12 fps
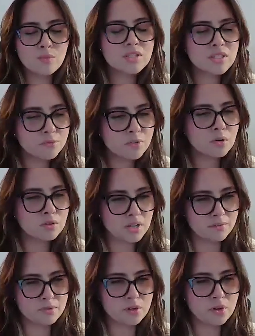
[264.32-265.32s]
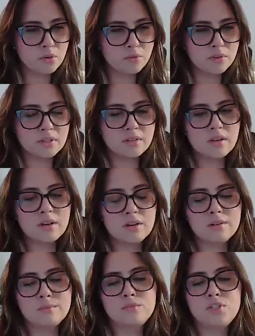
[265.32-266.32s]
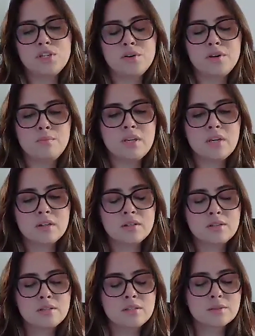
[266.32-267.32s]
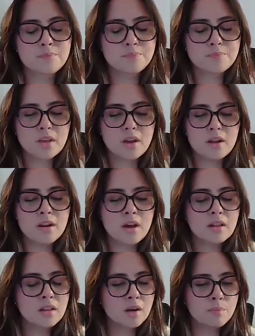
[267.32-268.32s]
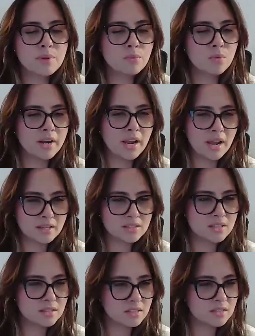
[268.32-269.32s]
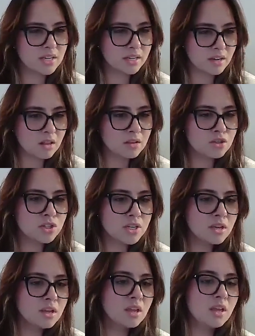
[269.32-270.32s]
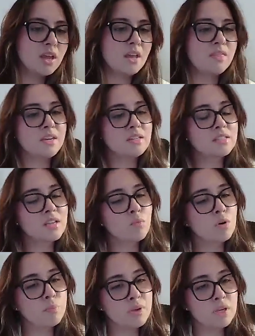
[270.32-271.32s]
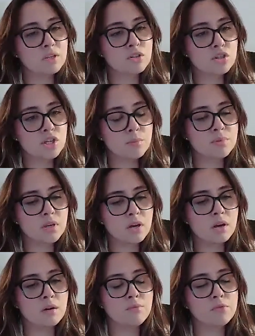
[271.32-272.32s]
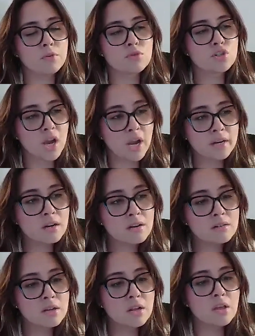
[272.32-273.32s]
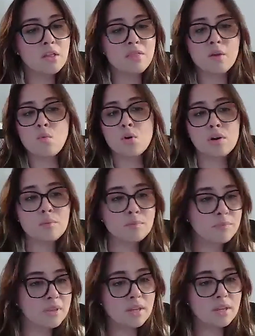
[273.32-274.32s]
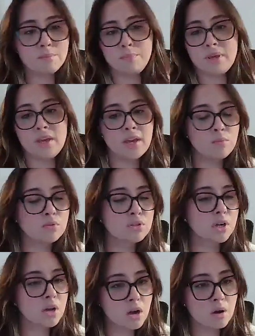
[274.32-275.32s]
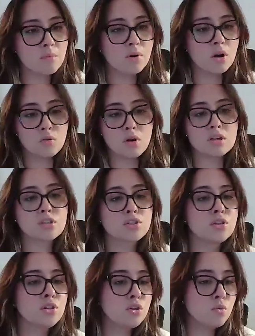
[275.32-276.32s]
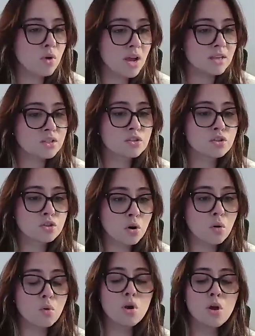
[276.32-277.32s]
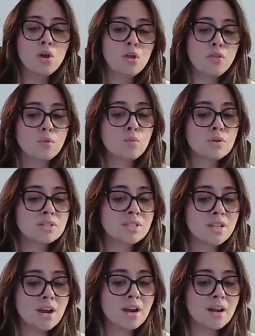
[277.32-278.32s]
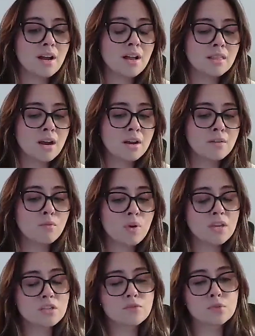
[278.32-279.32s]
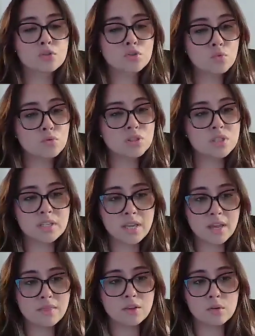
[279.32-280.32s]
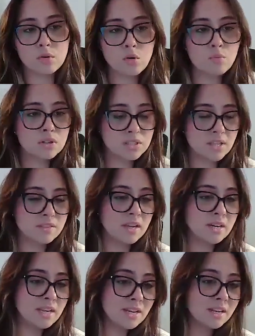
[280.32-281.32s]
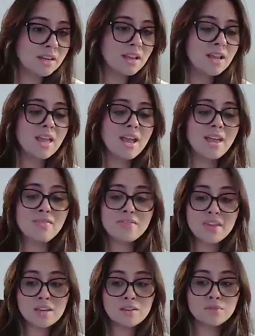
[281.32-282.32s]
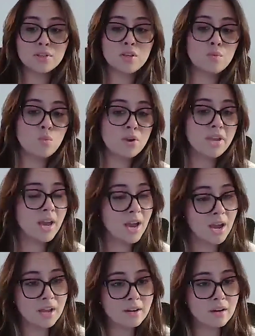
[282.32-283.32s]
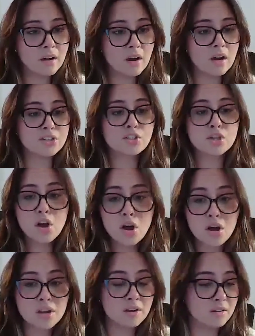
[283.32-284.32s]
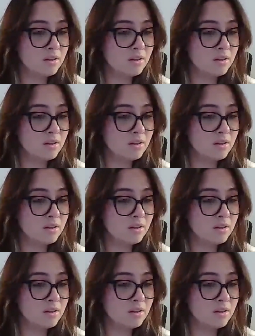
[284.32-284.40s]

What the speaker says: difficult after COVID, Jerry, because not a lot of people had access to technology and things that were being shipped from China. They weren't being able to come across to the US. So there was not a lot of ways for schools to get the Chromebooks that they needed. And thankfully, we had a ton